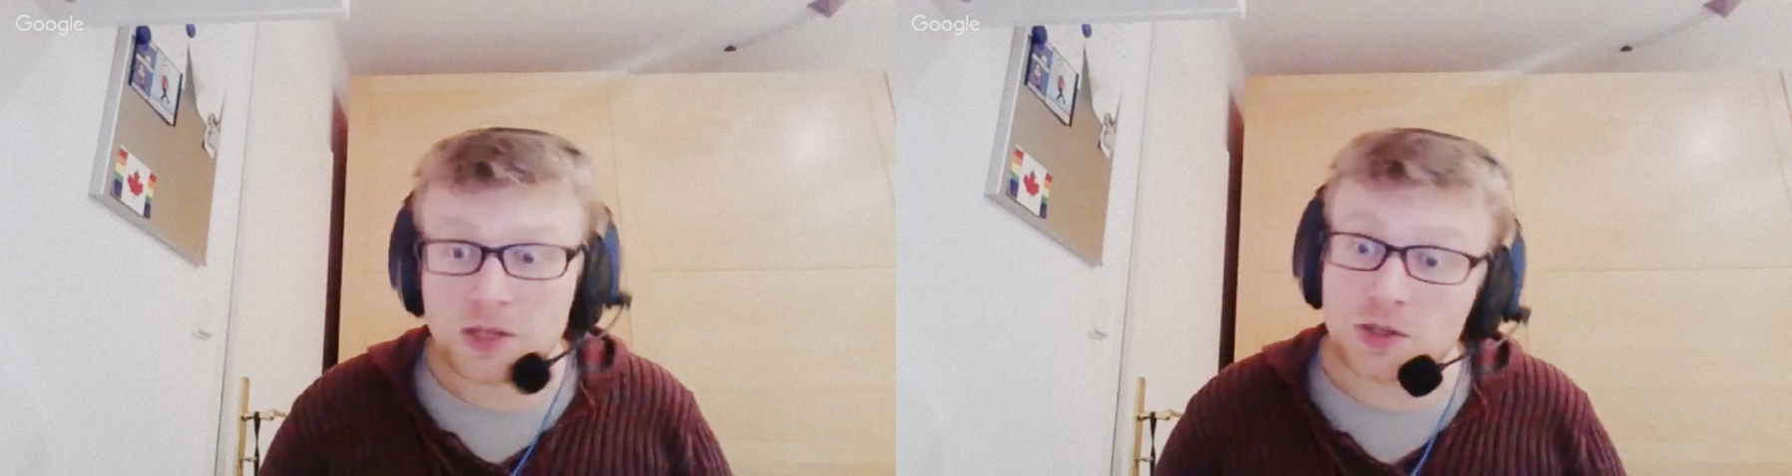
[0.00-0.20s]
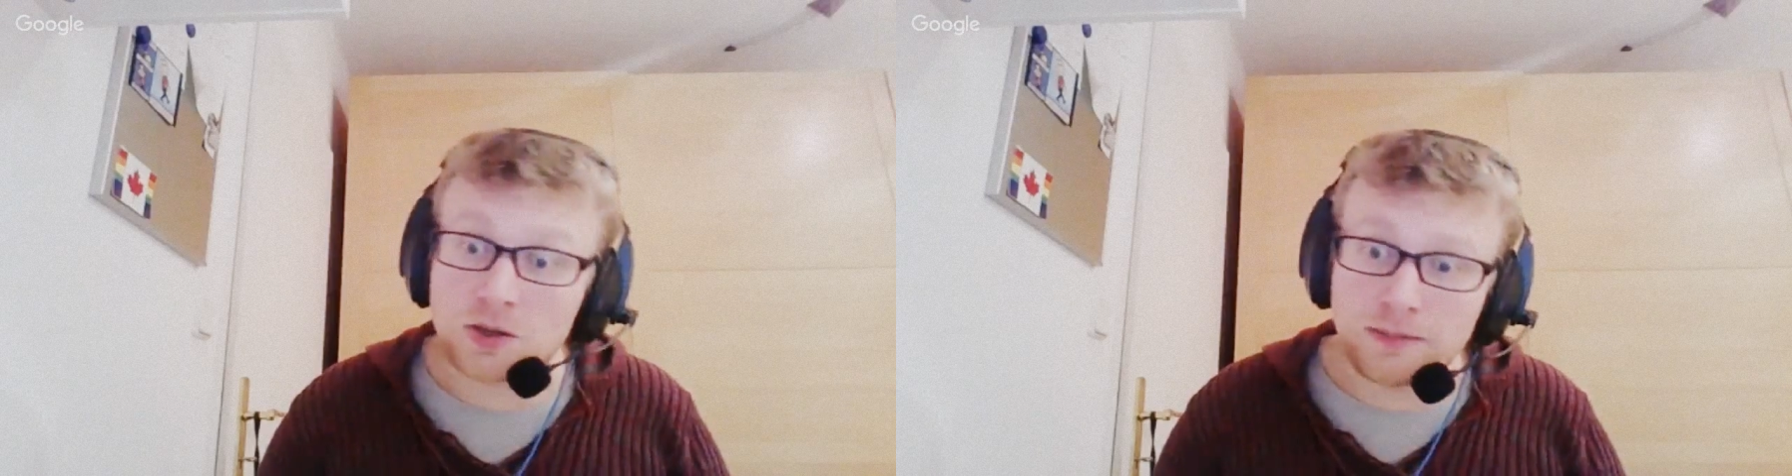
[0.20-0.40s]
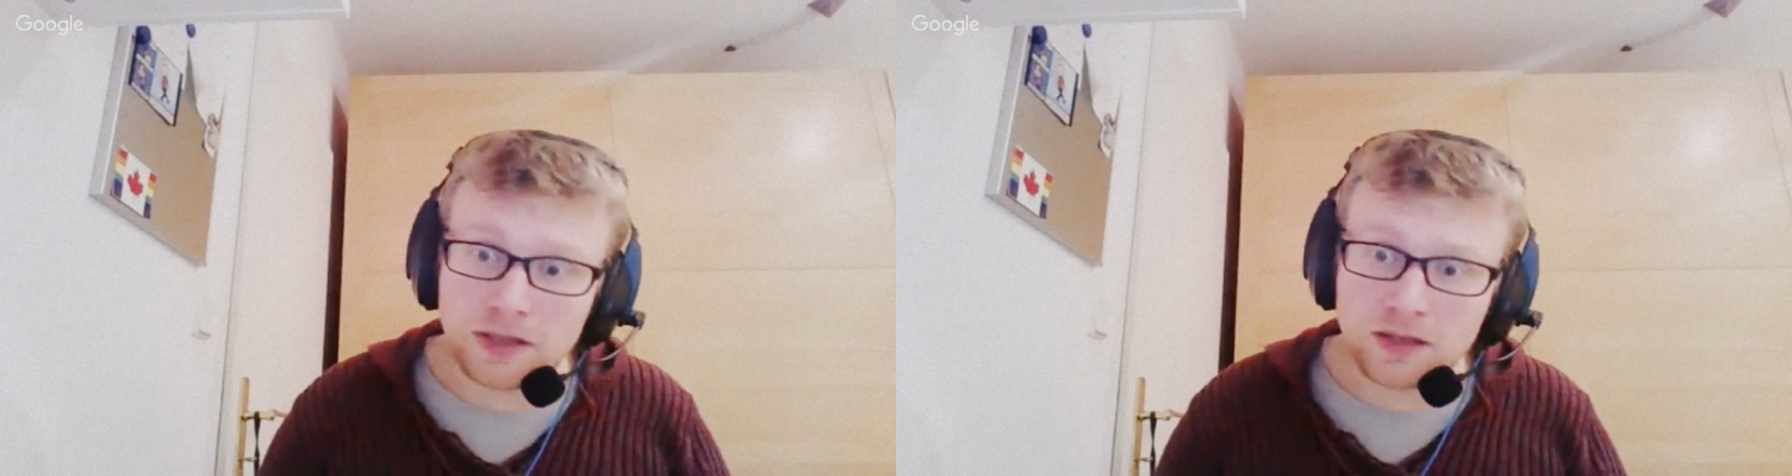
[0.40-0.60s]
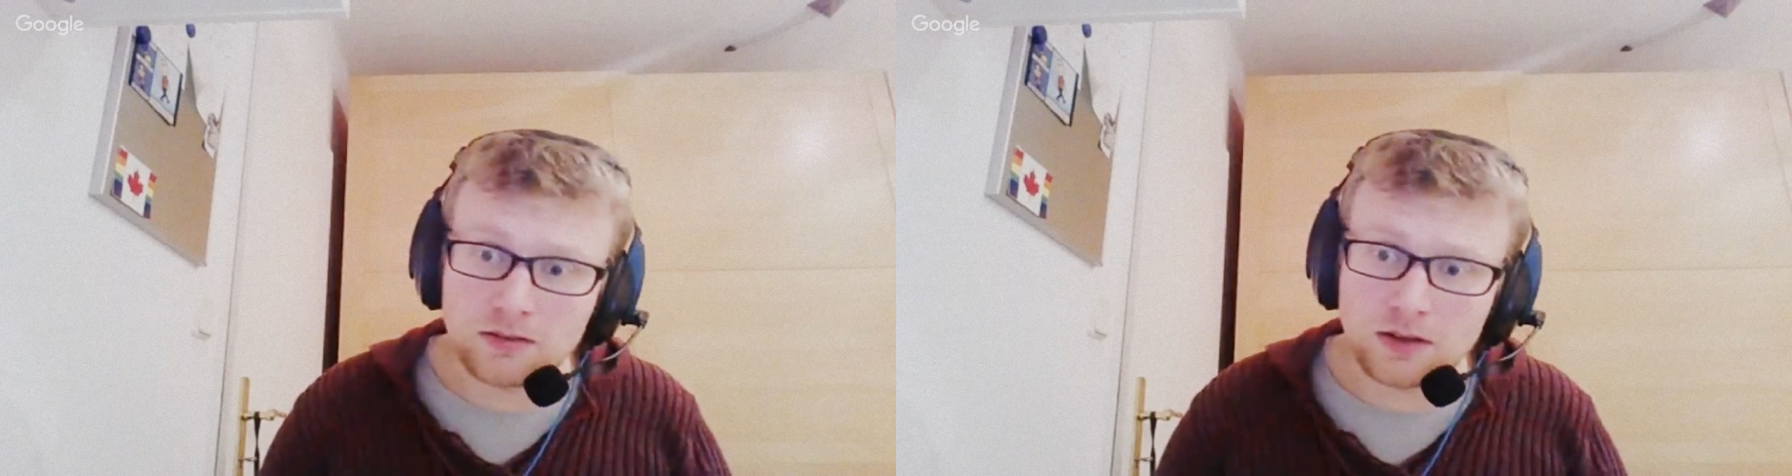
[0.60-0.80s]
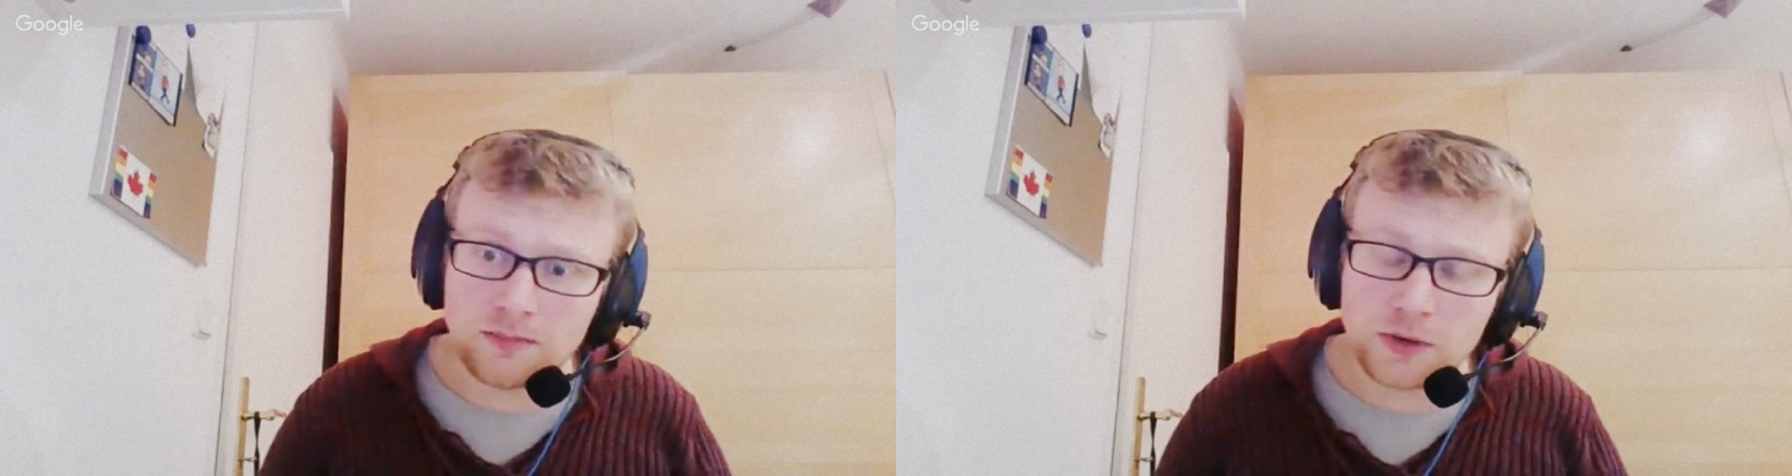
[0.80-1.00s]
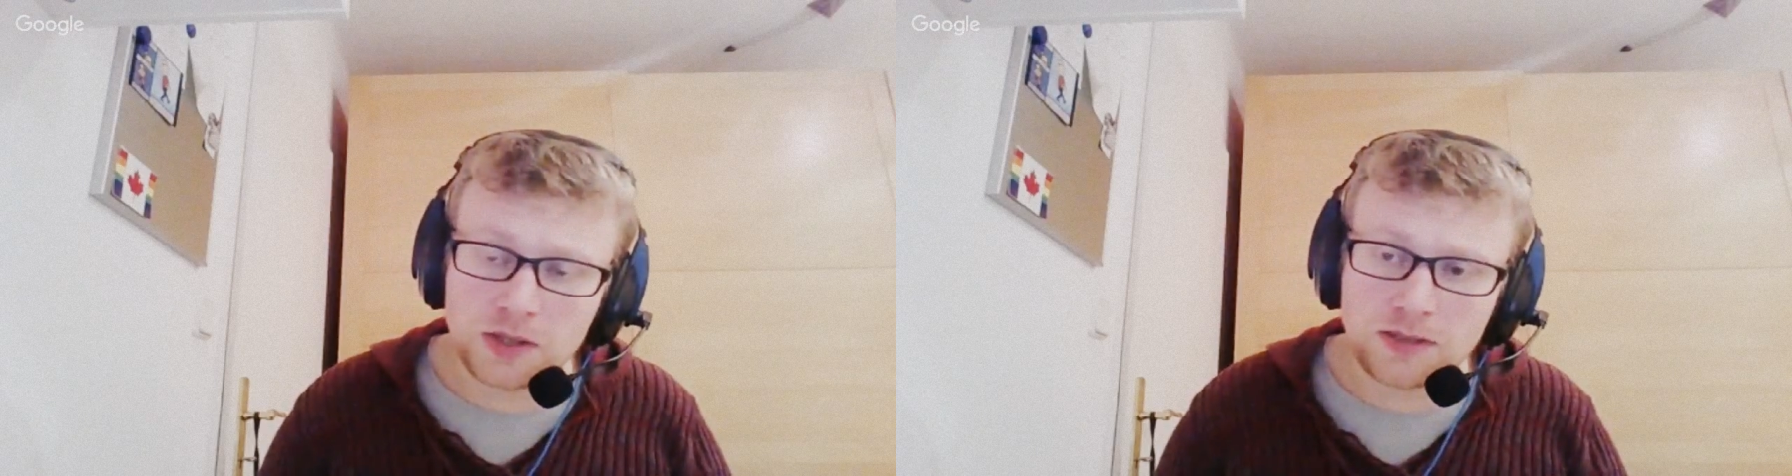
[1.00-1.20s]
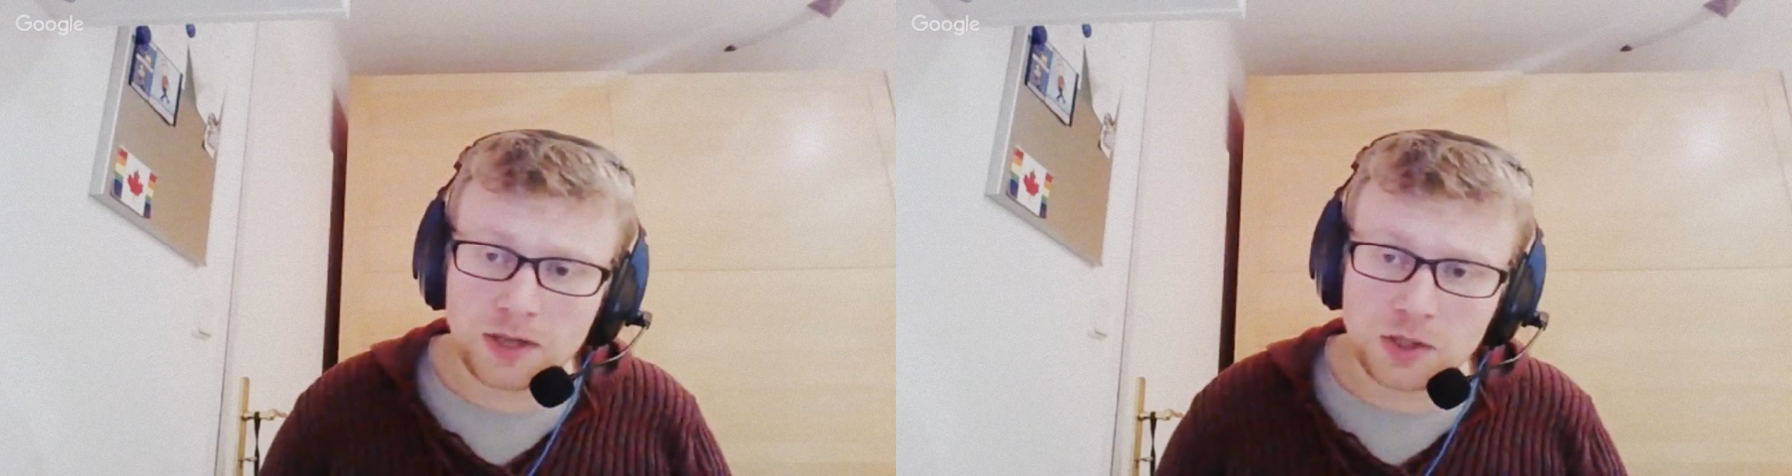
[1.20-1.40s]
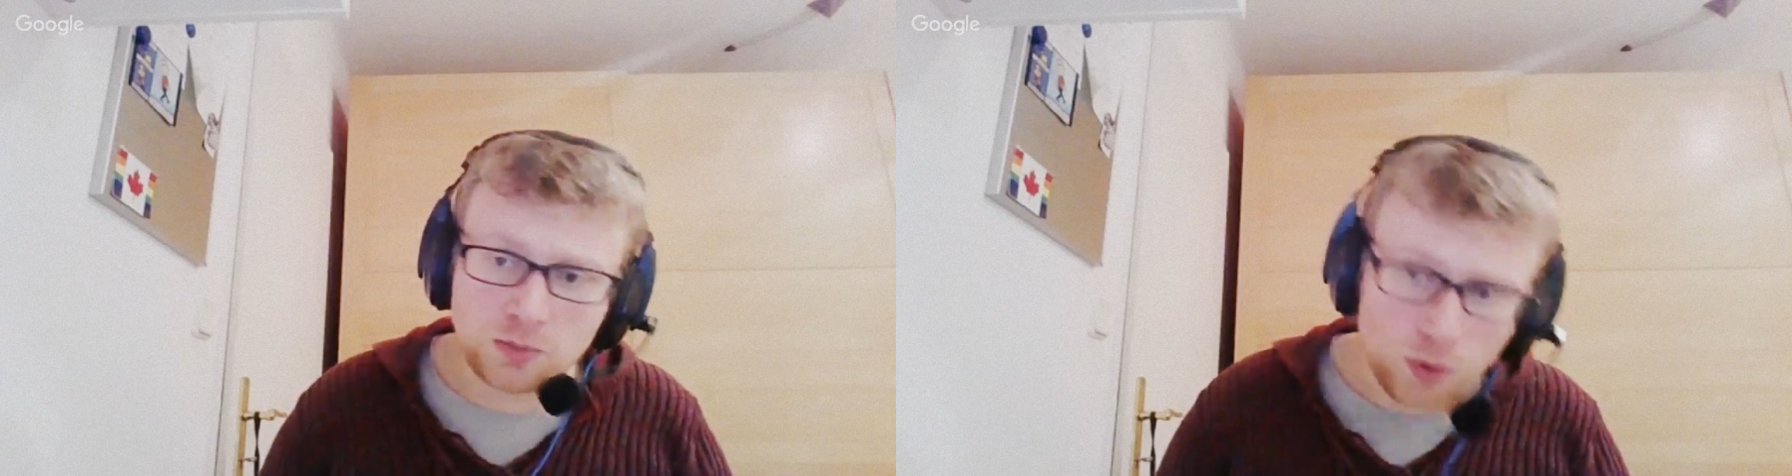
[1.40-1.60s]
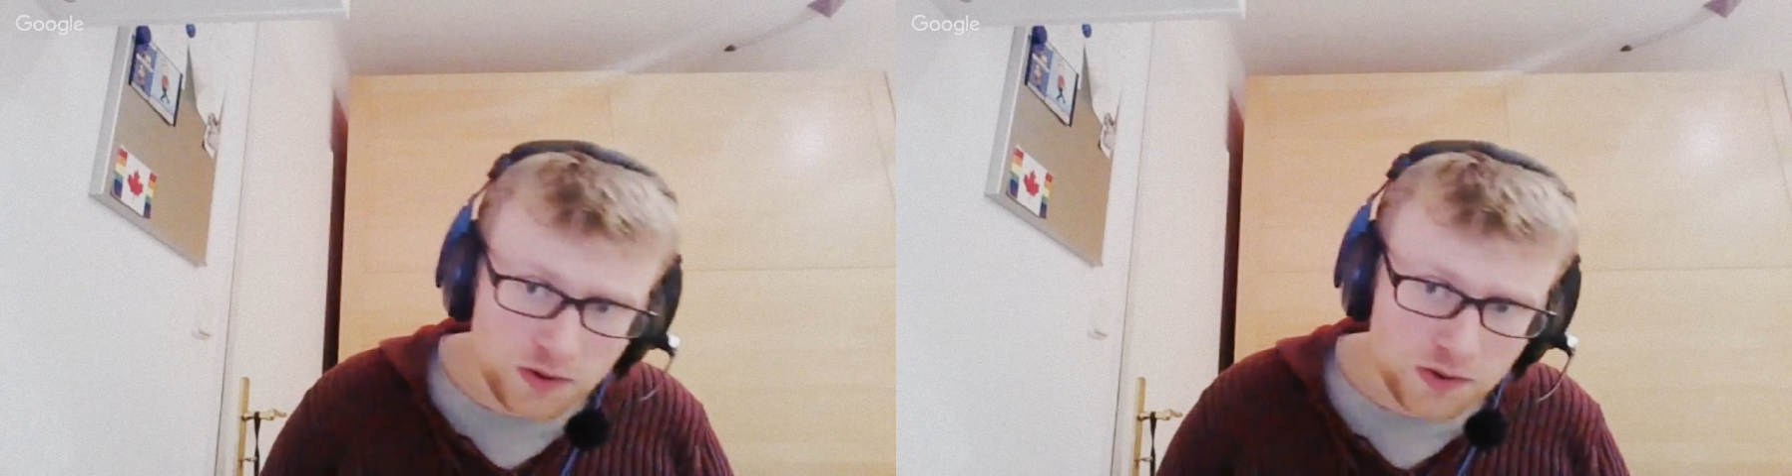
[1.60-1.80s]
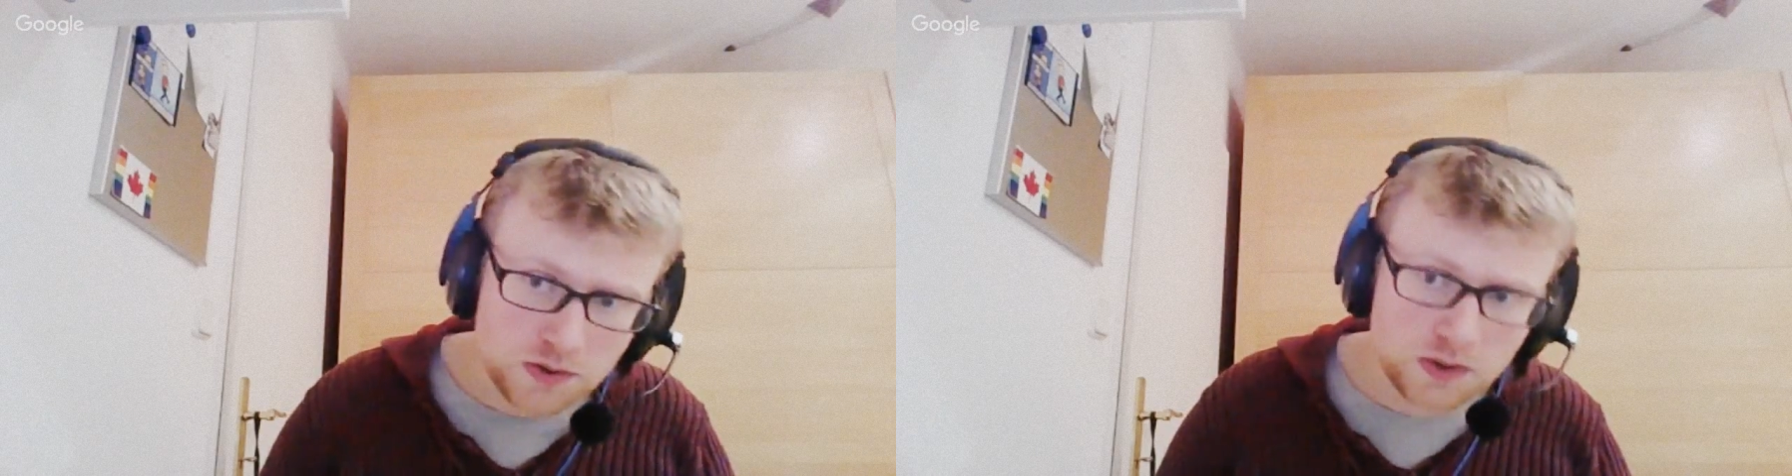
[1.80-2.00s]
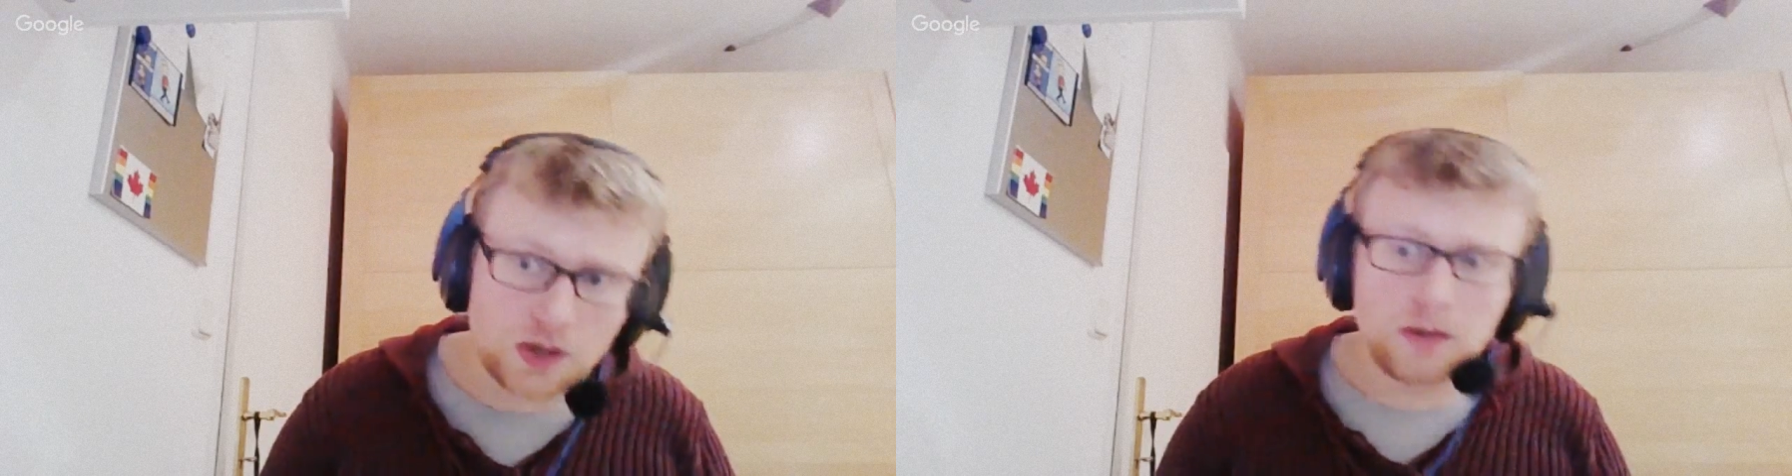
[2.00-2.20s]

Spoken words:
has only been up for extermination once,